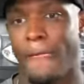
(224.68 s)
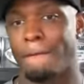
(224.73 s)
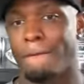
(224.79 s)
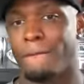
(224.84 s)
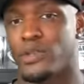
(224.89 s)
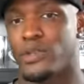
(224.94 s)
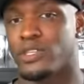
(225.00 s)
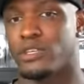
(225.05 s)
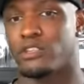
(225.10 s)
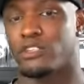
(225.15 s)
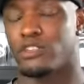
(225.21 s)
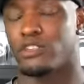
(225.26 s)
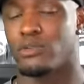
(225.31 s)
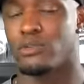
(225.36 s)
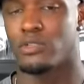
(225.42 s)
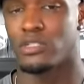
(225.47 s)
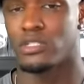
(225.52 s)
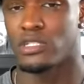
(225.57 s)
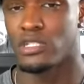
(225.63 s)
But then as
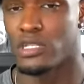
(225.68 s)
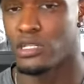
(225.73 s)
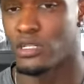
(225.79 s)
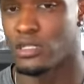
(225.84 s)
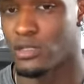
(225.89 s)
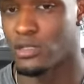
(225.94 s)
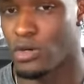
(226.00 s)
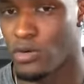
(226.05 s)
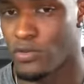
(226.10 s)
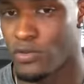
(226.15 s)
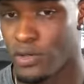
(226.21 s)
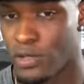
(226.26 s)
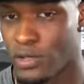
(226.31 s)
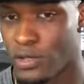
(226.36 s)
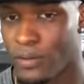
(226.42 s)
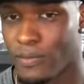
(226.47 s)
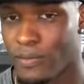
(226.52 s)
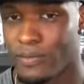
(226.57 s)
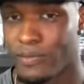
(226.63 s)
soon as the season's
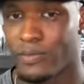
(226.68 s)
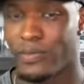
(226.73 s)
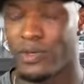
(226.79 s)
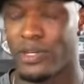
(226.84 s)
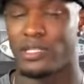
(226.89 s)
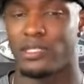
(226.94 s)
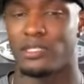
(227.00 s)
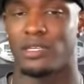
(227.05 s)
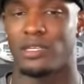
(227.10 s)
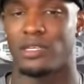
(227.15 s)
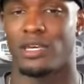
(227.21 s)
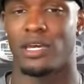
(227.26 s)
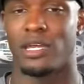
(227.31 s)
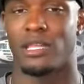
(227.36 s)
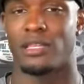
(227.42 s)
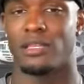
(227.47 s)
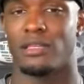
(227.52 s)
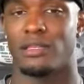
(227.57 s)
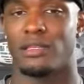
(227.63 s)
over, it's like,